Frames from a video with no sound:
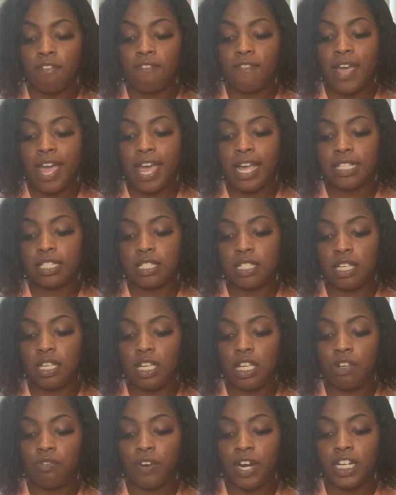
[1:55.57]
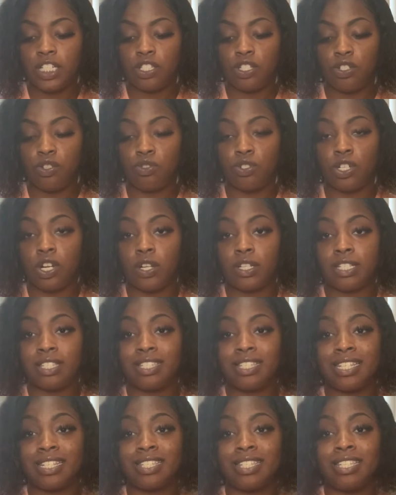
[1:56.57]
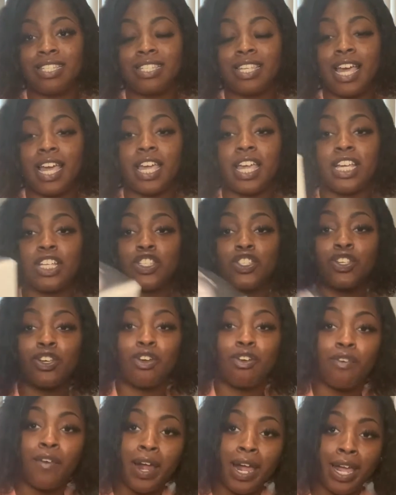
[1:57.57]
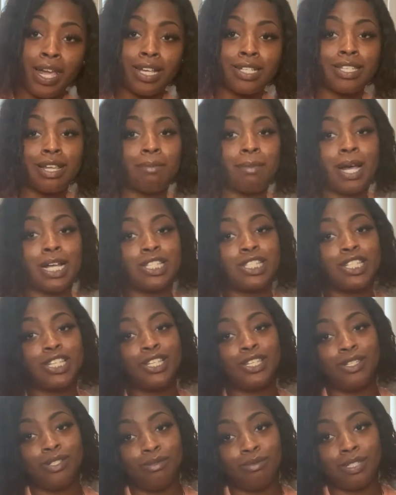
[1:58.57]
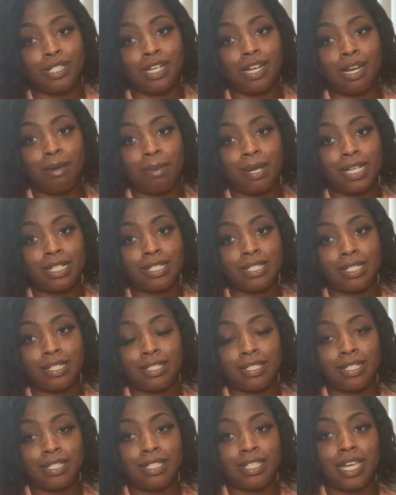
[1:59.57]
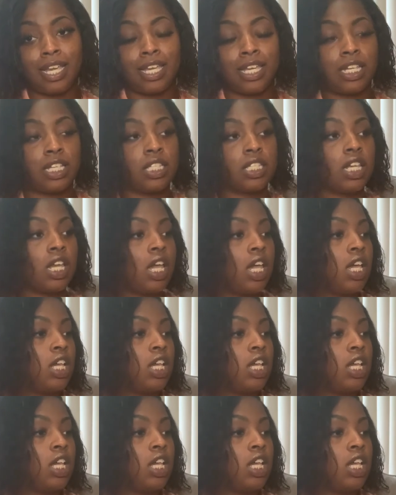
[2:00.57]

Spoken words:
Fast heat, ready to use in only 60 seconds. Great, because I'm about to use it in about 60 seconds.